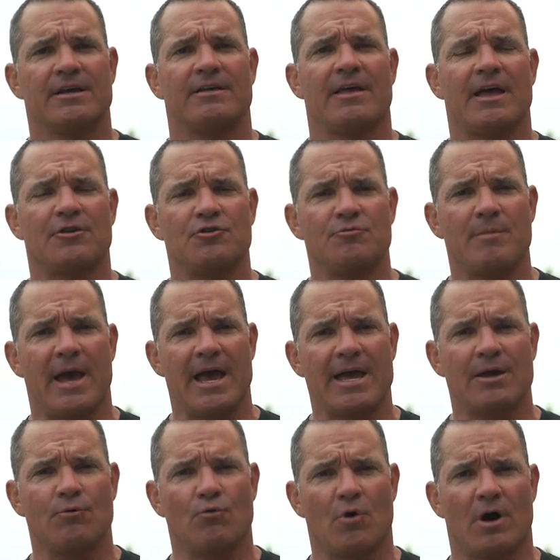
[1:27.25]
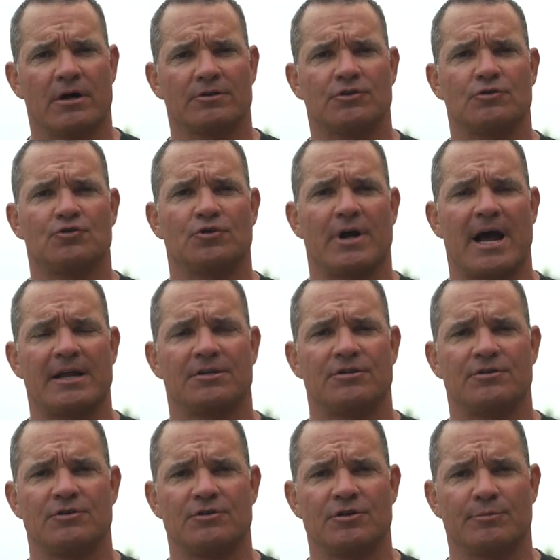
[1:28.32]
and you may want to try to
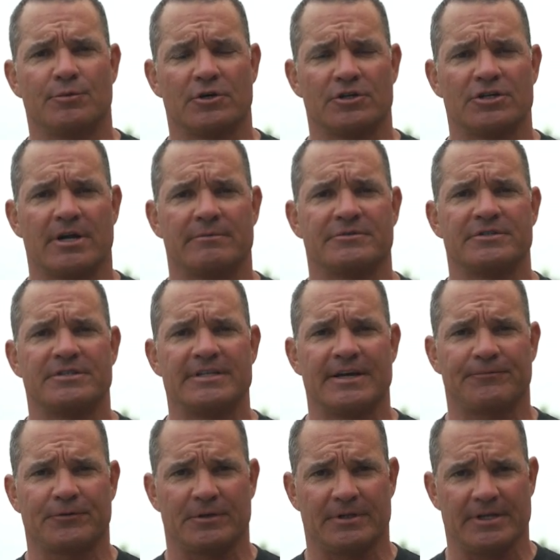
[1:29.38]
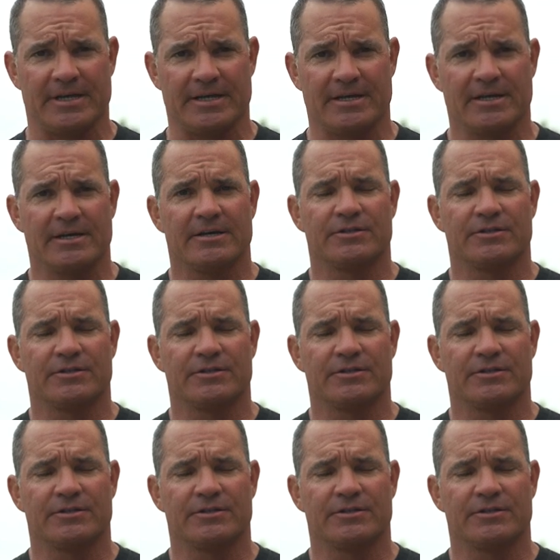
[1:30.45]
do your push ups differently.